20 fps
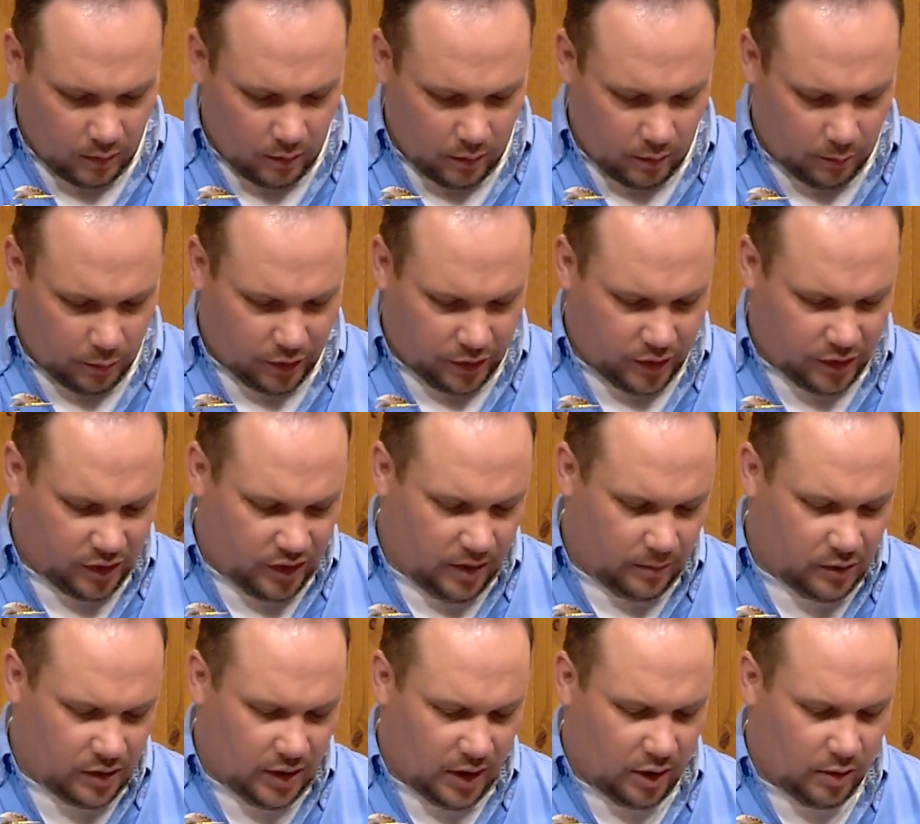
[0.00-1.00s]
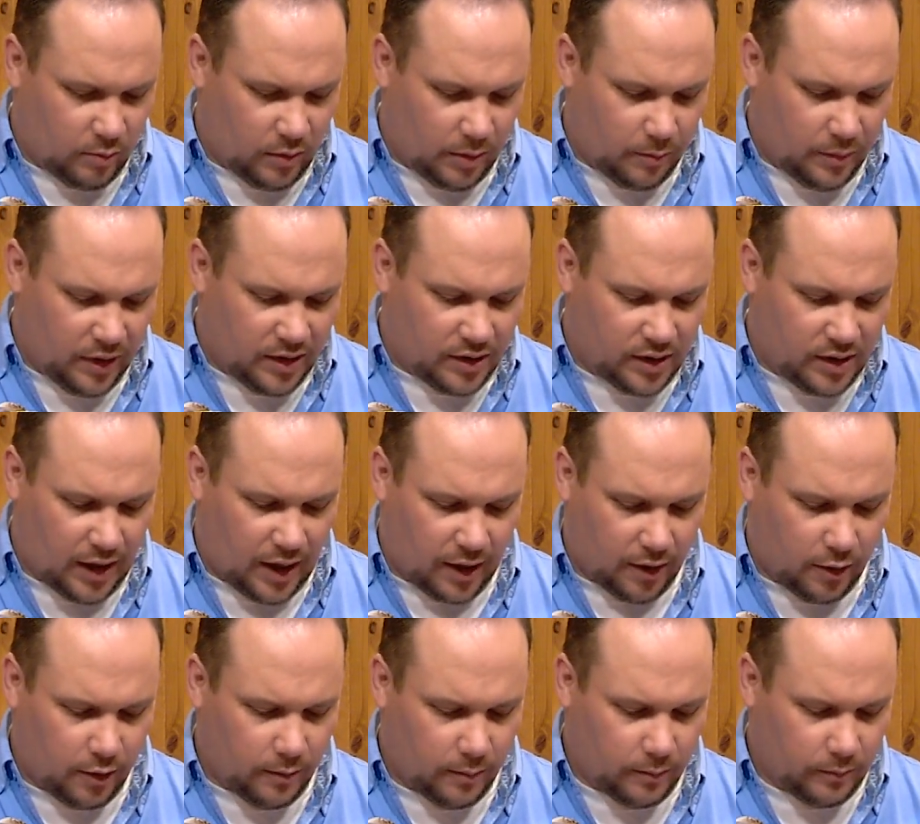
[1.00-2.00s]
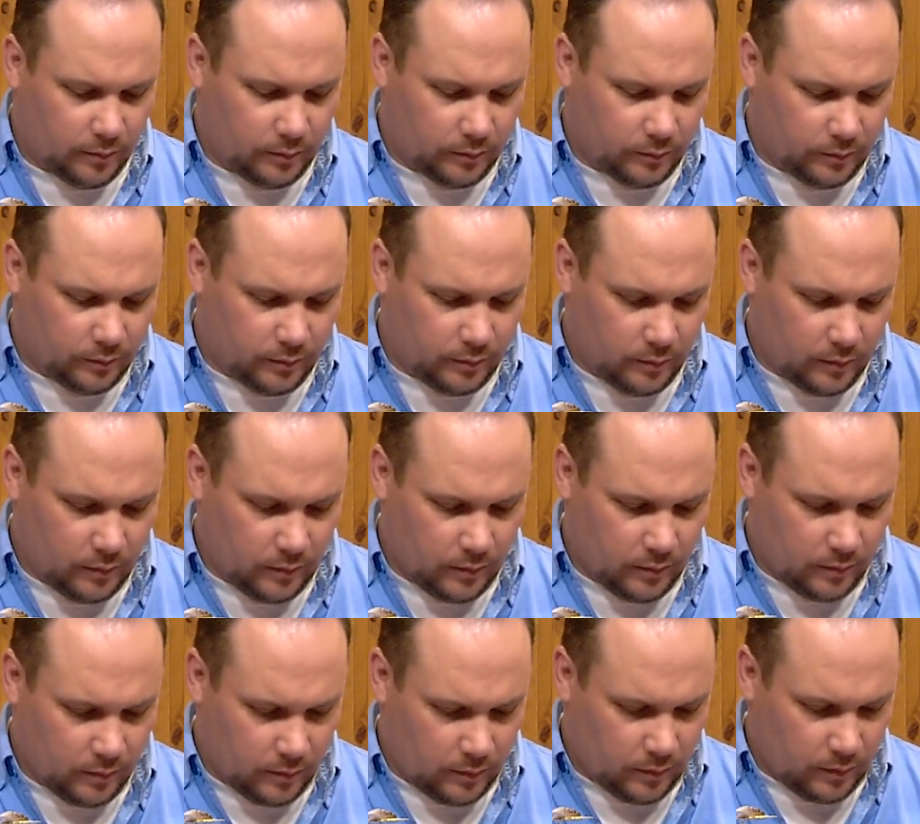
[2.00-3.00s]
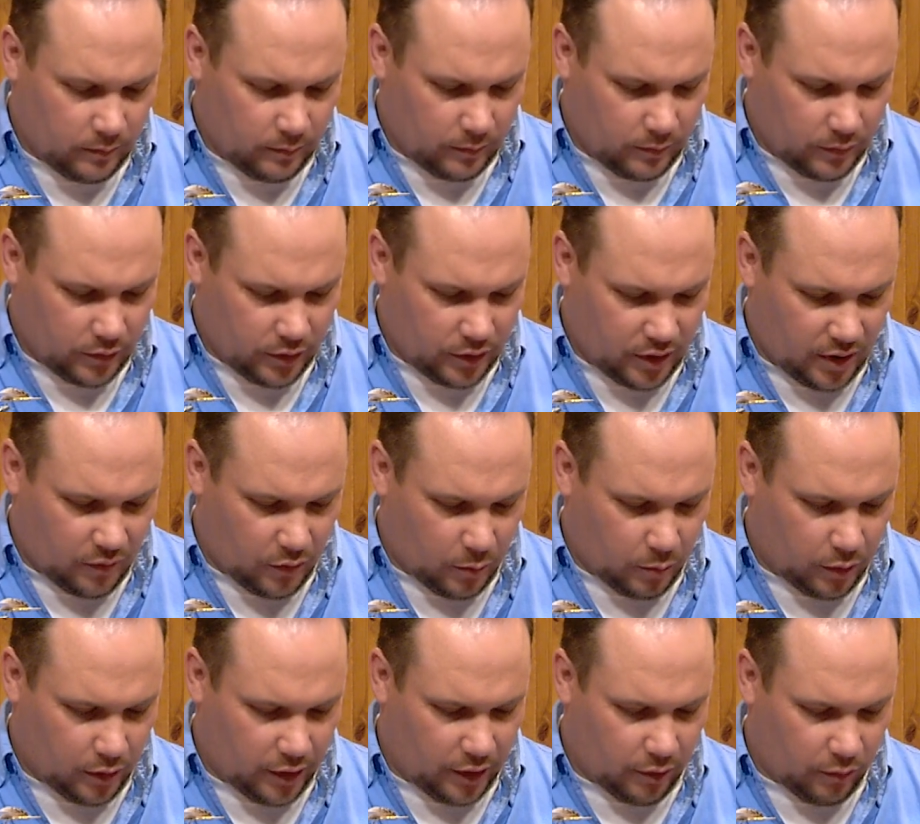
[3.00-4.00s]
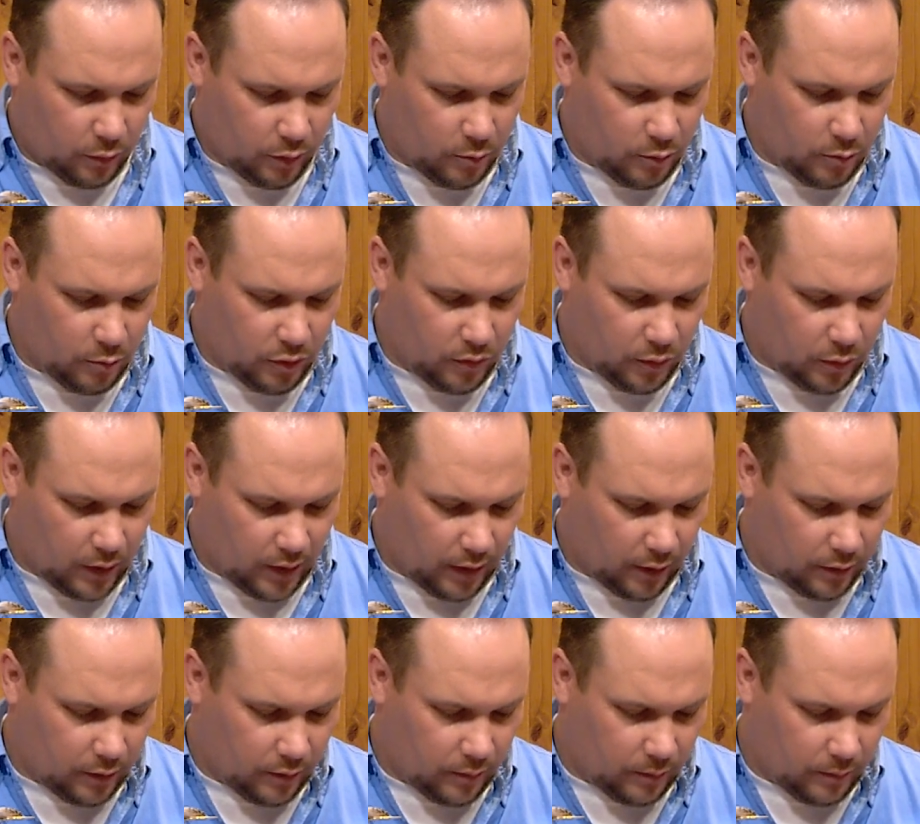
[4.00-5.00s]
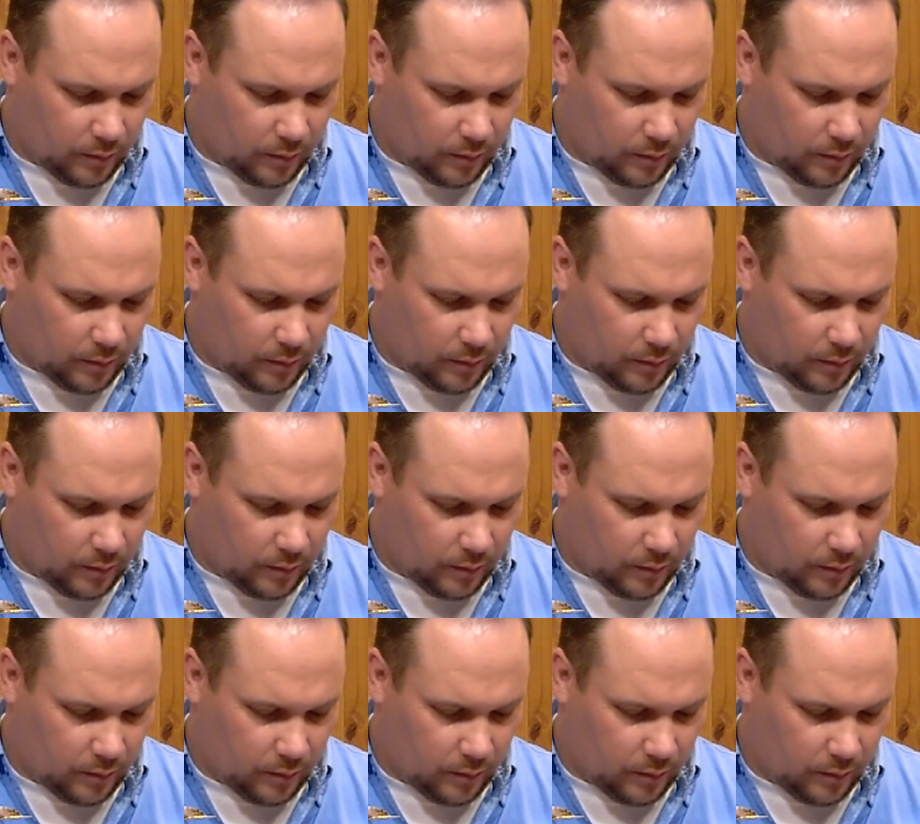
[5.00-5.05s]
I'll put this tips down in my big stacker. Just give it plenty of room to move around.